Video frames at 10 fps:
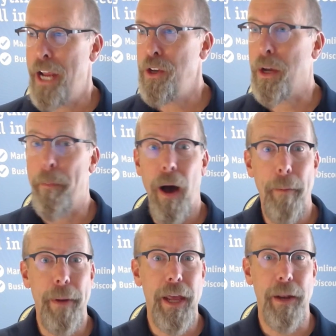and you can
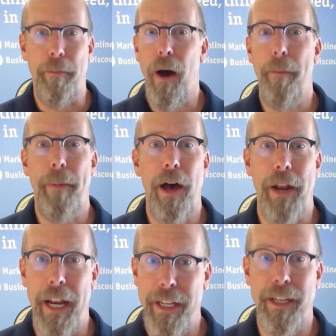pop in and pop
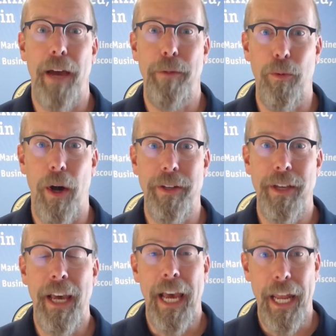out anytime you want,
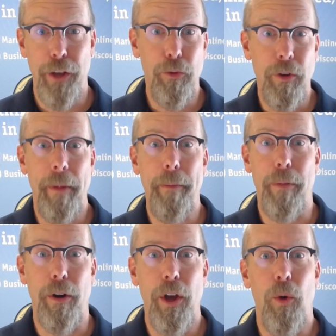and it will
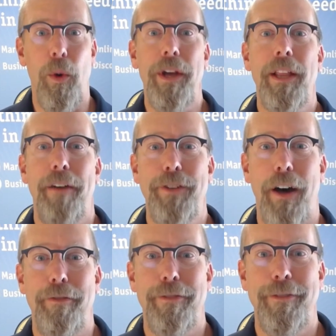remember where you
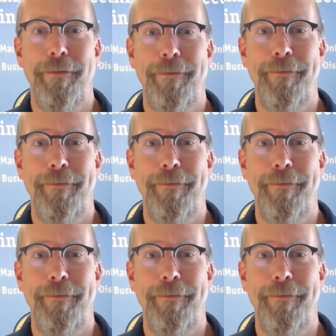left off